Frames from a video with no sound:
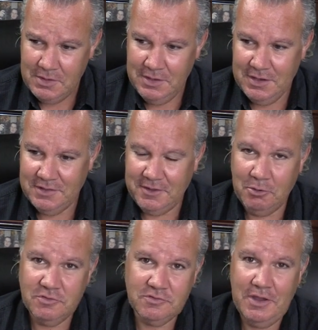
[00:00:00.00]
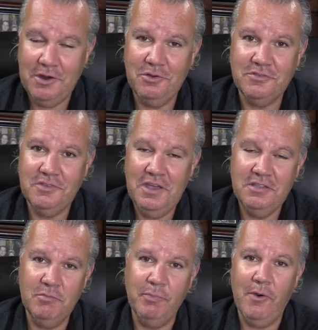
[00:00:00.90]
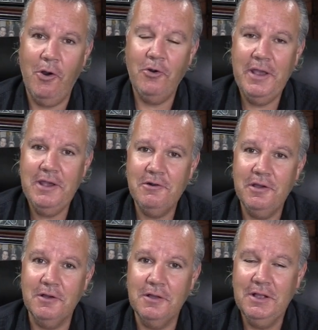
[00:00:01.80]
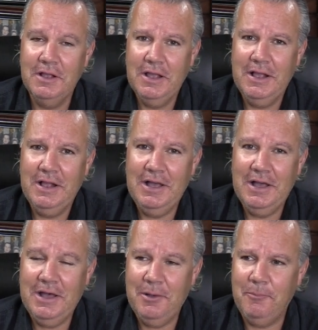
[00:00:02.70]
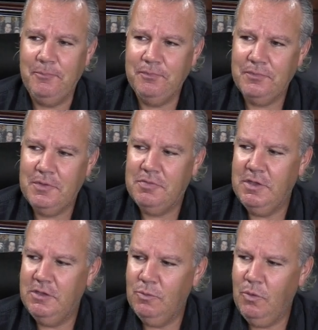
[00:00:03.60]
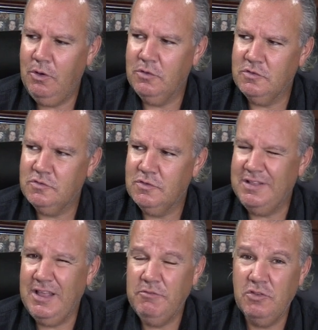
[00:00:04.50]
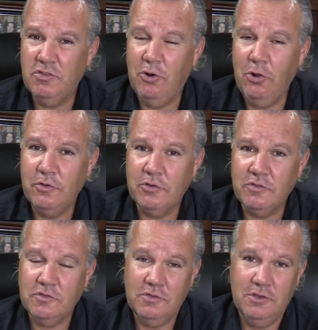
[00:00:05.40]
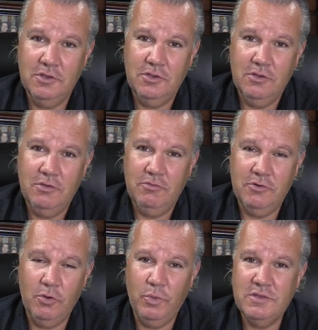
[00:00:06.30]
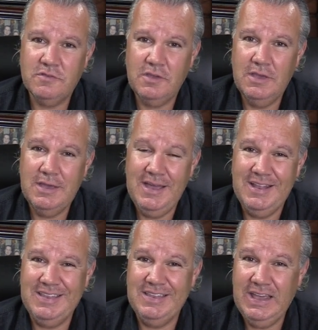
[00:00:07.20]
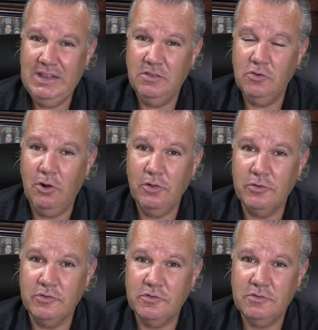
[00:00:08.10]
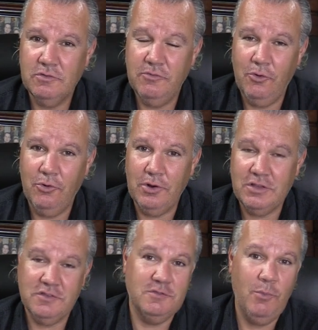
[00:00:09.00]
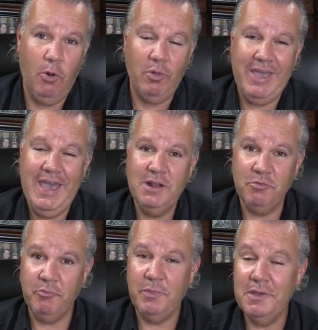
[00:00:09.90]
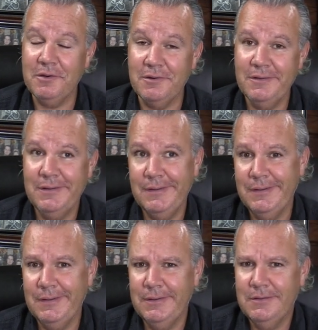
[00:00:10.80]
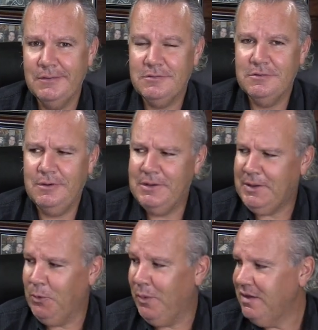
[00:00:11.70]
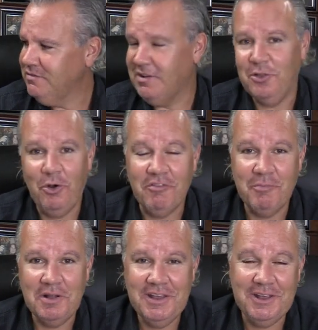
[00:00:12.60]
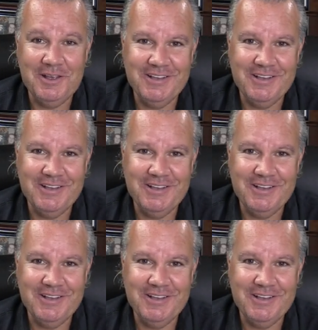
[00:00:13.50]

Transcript: uh, downstairs at the bar area, um, I think it was $11 for a whiskey and $9 for a small can of beer. So I, I wasted a lot of money